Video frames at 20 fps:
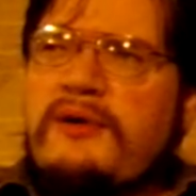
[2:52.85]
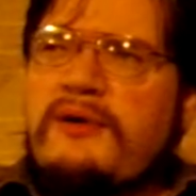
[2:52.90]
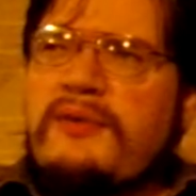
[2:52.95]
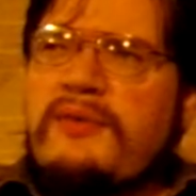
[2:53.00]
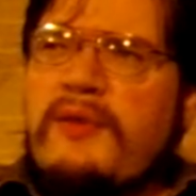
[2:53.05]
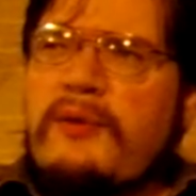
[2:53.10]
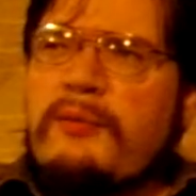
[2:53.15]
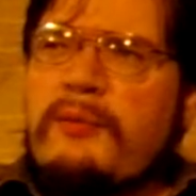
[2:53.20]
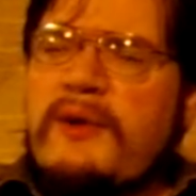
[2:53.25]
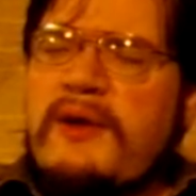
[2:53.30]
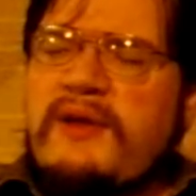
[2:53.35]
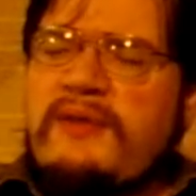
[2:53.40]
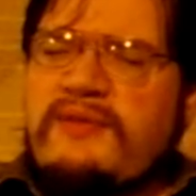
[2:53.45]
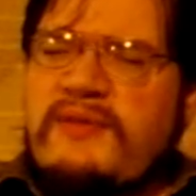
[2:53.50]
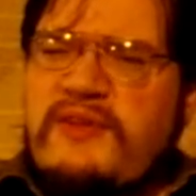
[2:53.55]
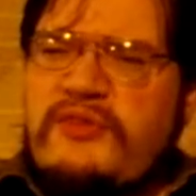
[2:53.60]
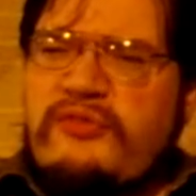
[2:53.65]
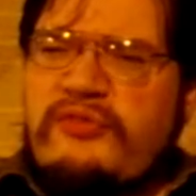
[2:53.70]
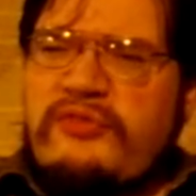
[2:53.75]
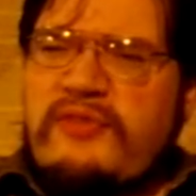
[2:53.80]
that we're
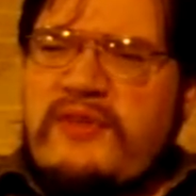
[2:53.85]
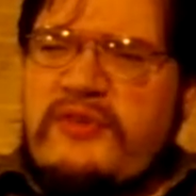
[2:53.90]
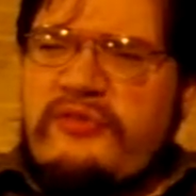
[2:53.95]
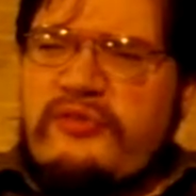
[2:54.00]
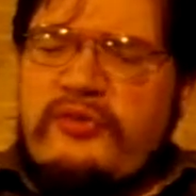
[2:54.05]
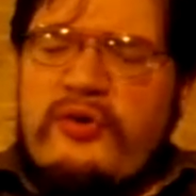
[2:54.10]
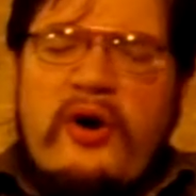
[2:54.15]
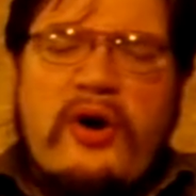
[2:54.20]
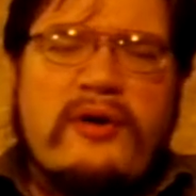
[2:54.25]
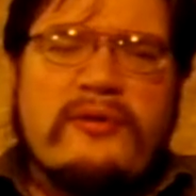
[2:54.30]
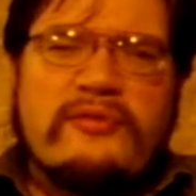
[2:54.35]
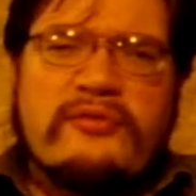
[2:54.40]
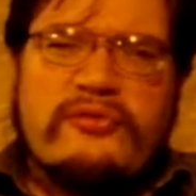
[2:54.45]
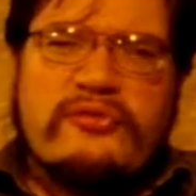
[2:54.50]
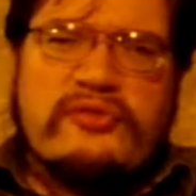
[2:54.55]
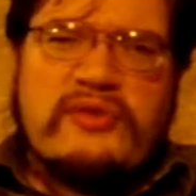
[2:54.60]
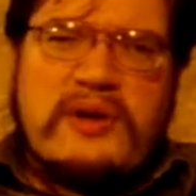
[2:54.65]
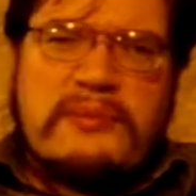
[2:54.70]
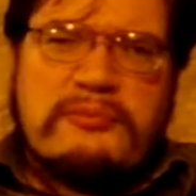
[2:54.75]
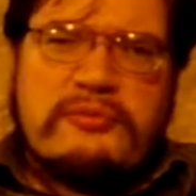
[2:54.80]
these
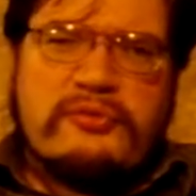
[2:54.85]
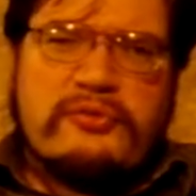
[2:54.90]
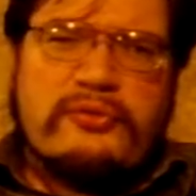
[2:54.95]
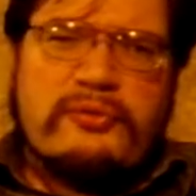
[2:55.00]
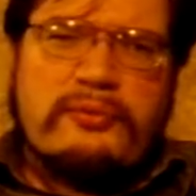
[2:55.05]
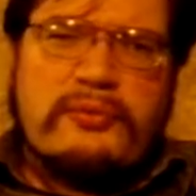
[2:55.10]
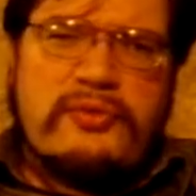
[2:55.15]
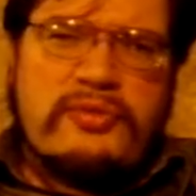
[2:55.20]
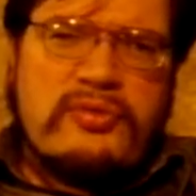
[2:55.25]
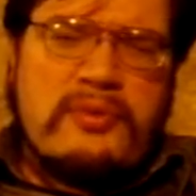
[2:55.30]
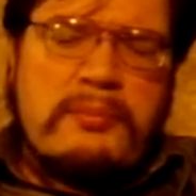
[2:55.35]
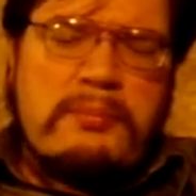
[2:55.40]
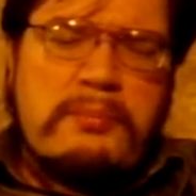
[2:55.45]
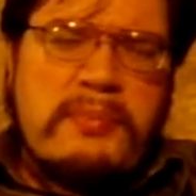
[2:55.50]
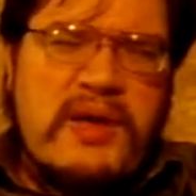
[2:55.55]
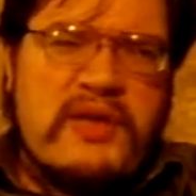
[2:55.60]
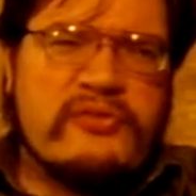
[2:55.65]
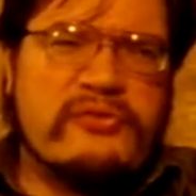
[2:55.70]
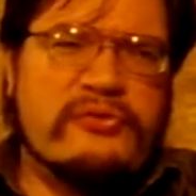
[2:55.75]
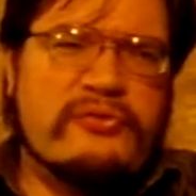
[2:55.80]
concepts, with the
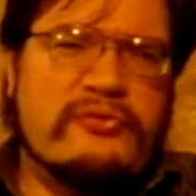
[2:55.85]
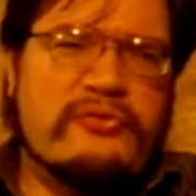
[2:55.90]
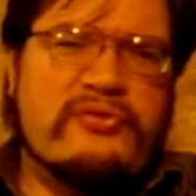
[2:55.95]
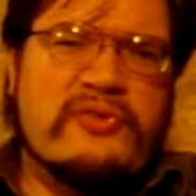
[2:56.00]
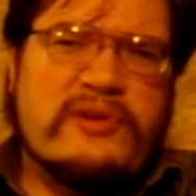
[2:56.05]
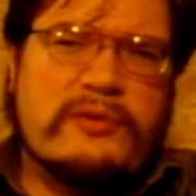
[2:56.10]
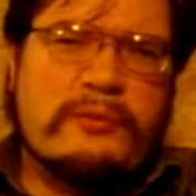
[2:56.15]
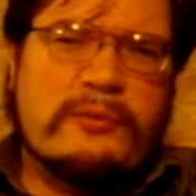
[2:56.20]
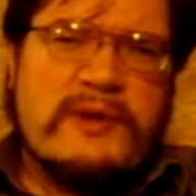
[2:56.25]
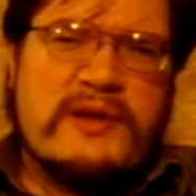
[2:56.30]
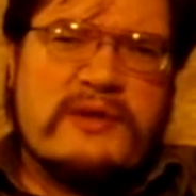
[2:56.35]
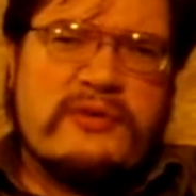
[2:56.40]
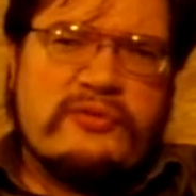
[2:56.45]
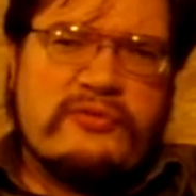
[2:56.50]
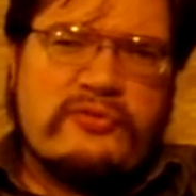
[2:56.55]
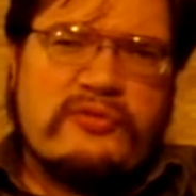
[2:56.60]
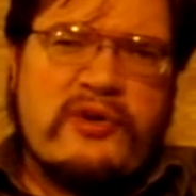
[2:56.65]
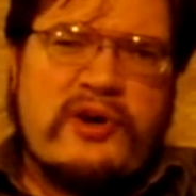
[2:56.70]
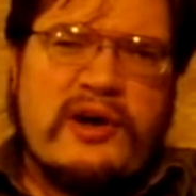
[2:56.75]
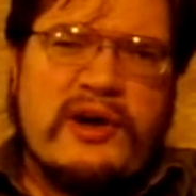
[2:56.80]
best fit we can
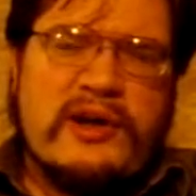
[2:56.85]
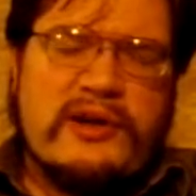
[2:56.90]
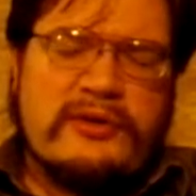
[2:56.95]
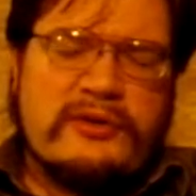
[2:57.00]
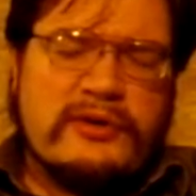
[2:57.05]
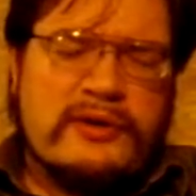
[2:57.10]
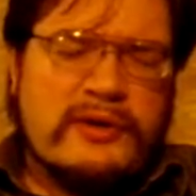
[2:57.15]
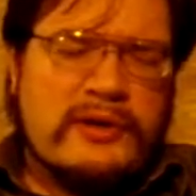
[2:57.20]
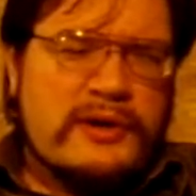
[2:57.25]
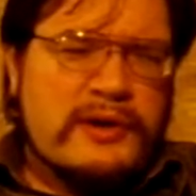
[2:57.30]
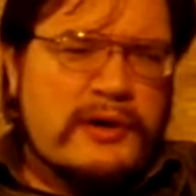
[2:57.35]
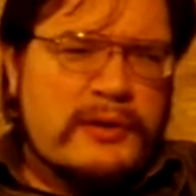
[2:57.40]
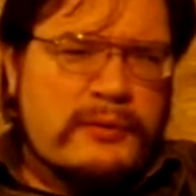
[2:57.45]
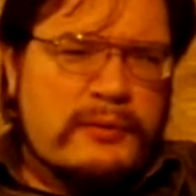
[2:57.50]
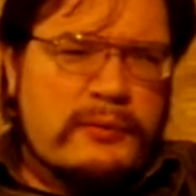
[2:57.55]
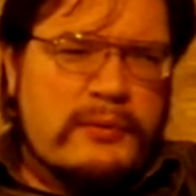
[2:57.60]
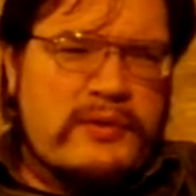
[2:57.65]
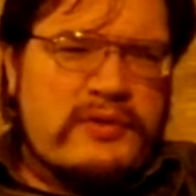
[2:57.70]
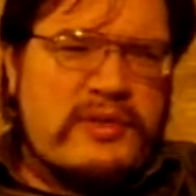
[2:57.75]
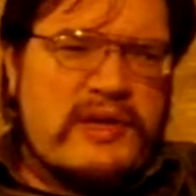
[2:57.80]
find
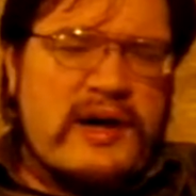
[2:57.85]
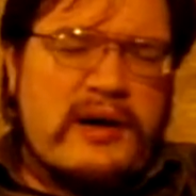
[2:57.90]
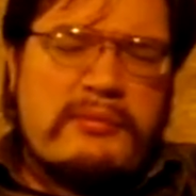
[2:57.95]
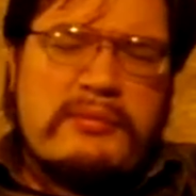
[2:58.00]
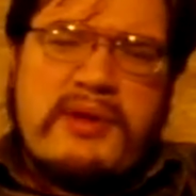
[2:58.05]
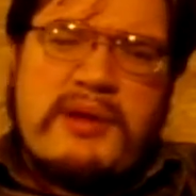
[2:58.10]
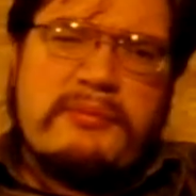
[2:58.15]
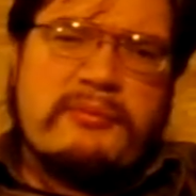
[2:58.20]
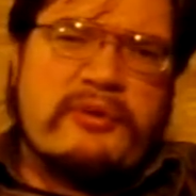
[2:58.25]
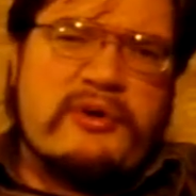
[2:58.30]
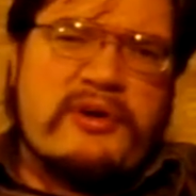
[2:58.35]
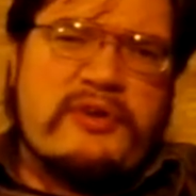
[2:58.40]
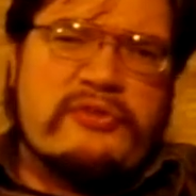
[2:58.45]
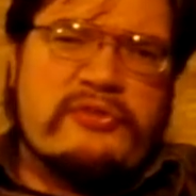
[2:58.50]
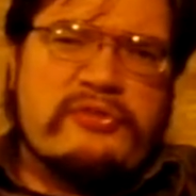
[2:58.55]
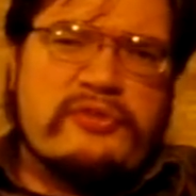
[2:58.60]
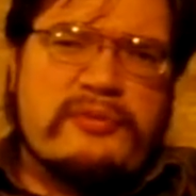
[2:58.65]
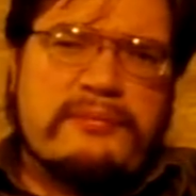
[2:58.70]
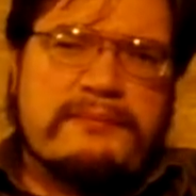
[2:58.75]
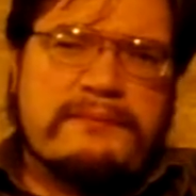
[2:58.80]
with our
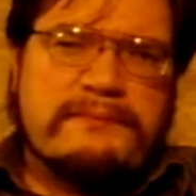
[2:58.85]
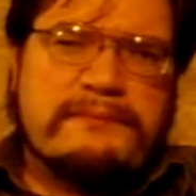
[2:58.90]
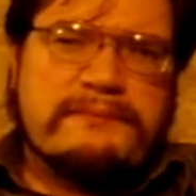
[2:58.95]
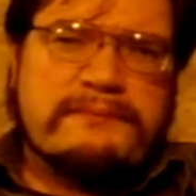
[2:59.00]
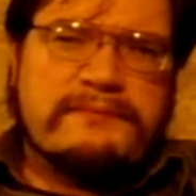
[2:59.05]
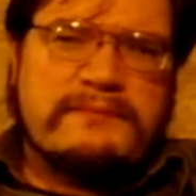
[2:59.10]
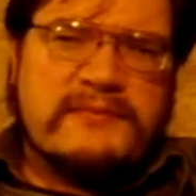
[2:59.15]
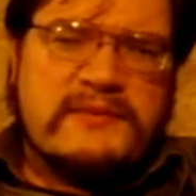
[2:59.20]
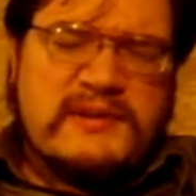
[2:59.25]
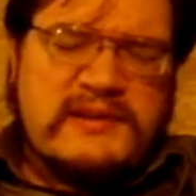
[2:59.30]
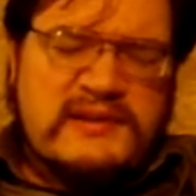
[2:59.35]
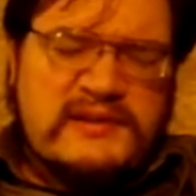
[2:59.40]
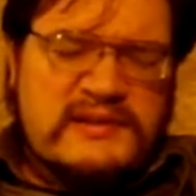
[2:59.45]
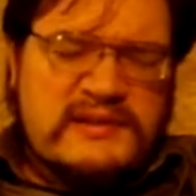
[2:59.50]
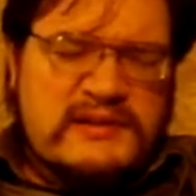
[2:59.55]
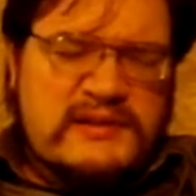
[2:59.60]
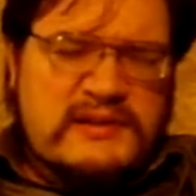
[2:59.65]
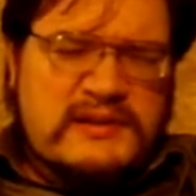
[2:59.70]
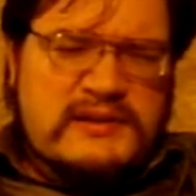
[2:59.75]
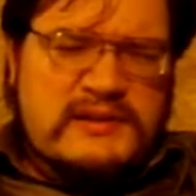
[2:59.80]
memories.
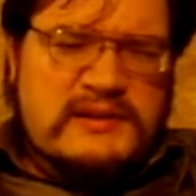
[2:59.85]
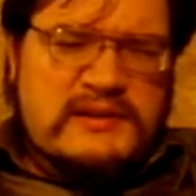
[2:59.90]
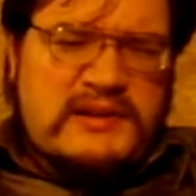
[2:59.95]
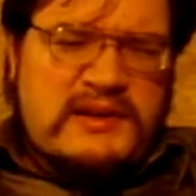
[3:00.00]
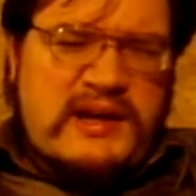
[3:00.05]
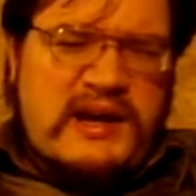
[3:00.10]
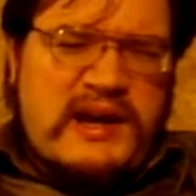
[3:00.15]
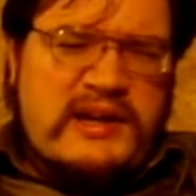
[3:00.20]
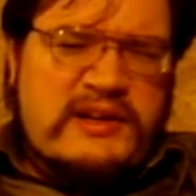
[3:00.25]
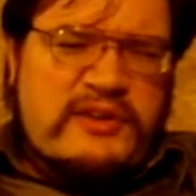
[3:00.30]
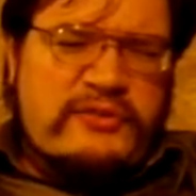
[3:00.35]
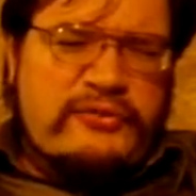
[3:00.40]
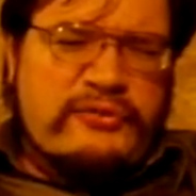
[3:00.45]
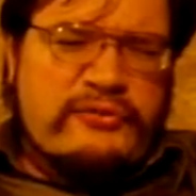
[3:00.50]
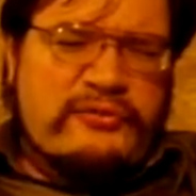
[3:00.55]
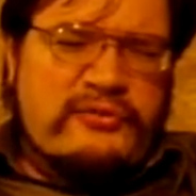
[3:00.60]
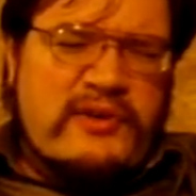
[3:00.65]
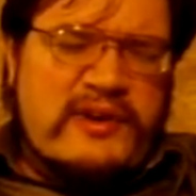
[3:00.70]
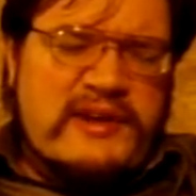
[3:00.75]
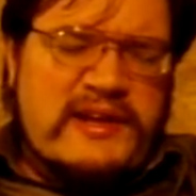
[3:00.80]
And it's
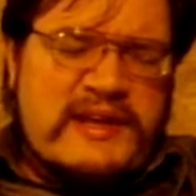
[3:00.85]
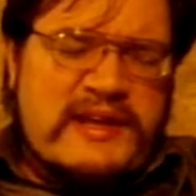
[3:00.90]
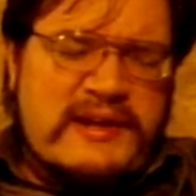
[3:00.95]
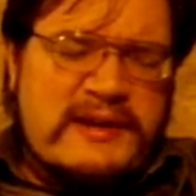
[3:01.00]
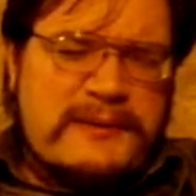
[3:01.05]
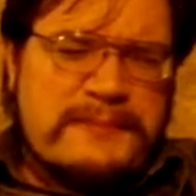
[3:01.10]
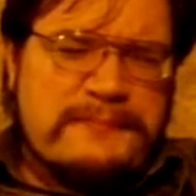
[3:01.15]
funny